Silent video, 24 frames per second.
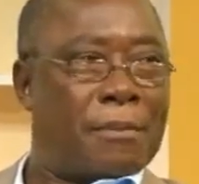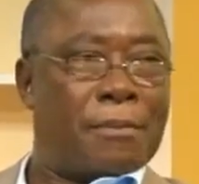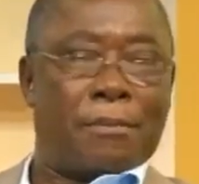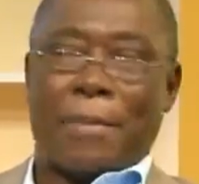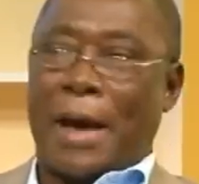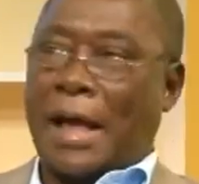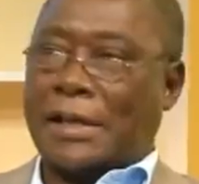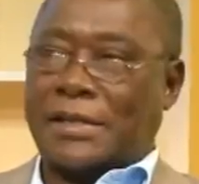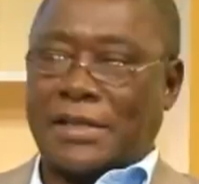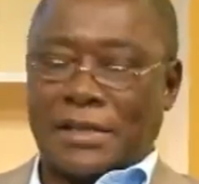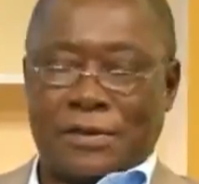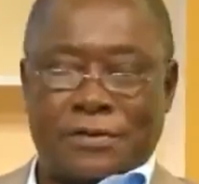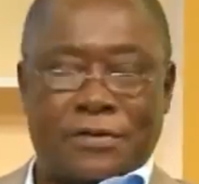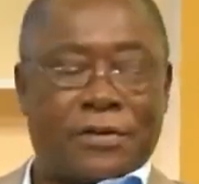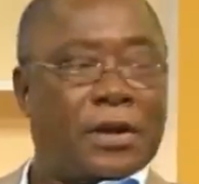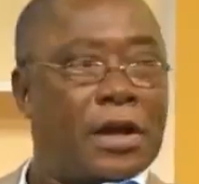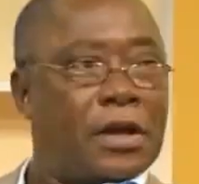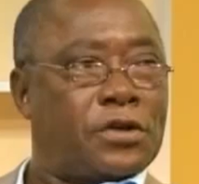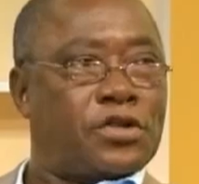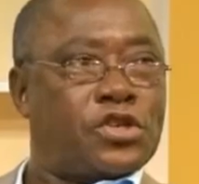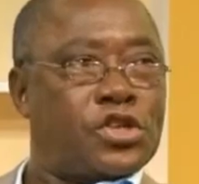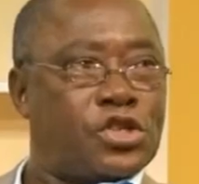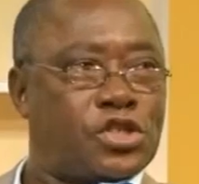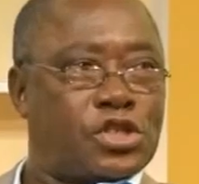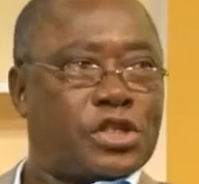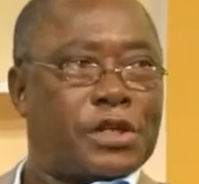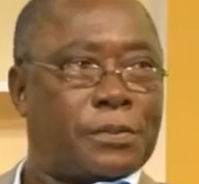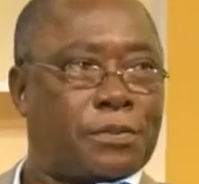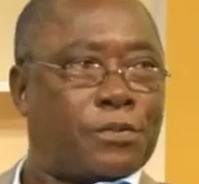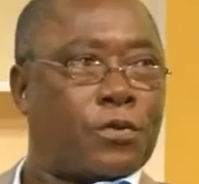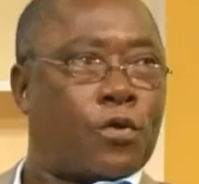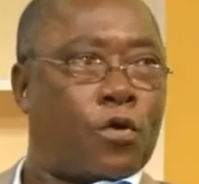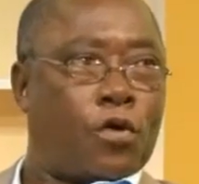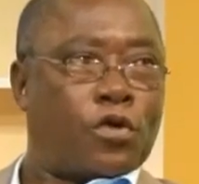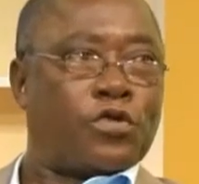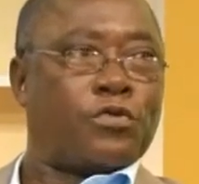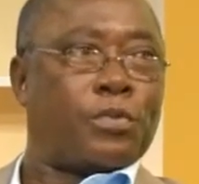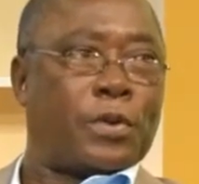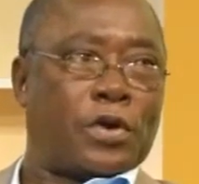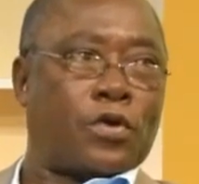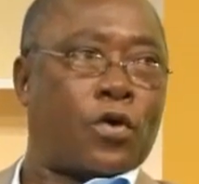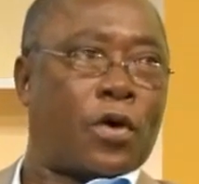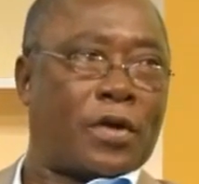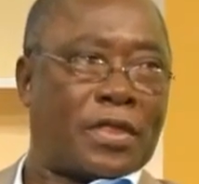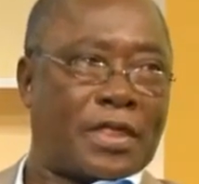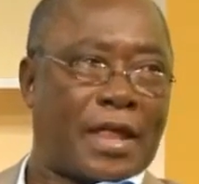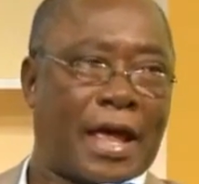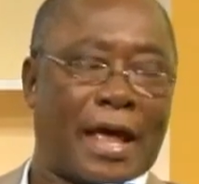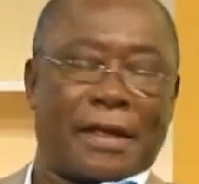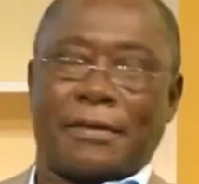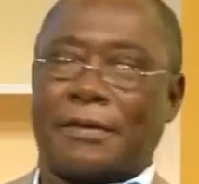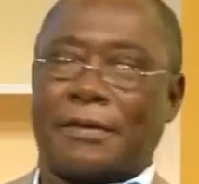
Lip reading: But relationship goes beyond that.